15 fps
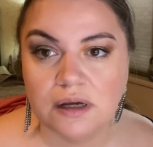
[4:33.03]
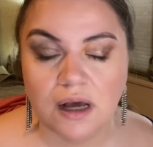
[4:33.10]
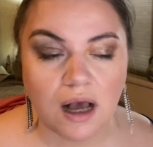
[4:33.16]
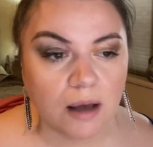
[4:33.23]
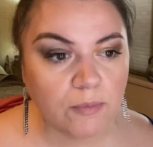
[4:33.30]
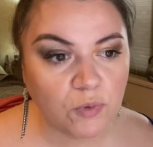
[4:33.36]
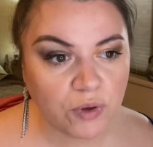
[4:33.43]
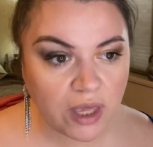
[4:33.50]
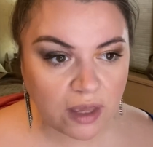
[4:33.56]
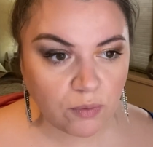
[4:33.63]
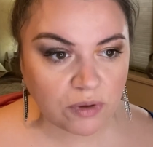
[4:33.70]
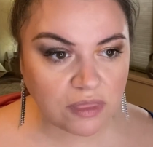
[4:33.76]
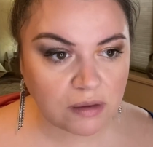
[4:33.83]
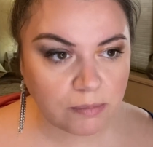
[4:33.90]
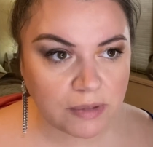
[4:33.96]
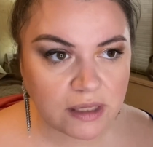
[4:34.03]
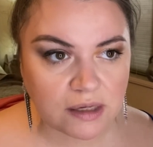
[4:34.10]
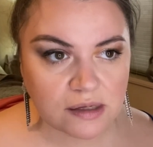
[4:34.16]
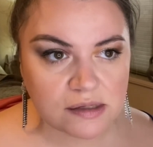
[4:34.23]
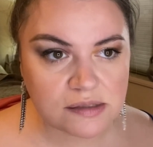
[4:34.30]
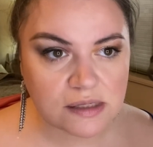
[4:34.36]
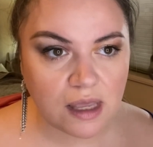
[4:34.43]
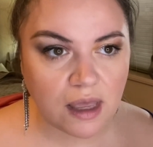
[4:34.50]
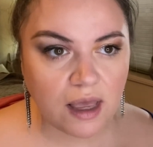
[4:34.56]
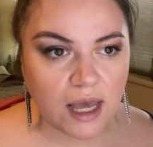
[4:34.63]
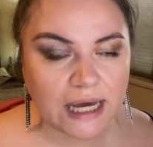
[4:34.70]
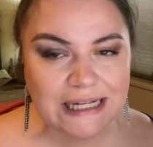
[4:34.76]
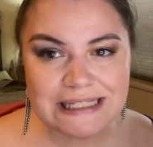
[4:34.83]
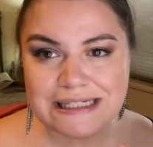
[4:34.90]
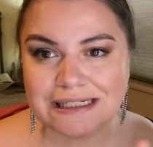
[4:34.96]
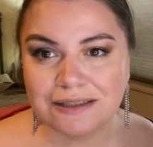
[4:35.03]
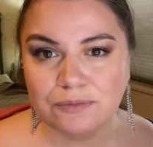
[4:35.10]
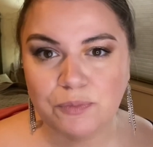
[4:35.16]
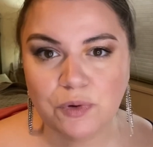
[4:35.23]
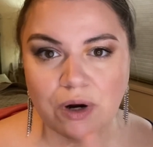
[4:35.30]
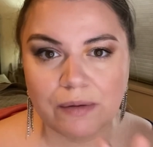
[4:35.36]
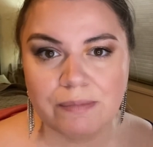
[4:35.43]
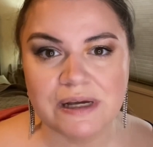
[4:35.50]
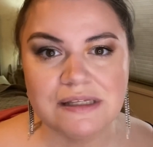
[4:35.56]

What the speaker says: I'm okay with it because I didn't prep my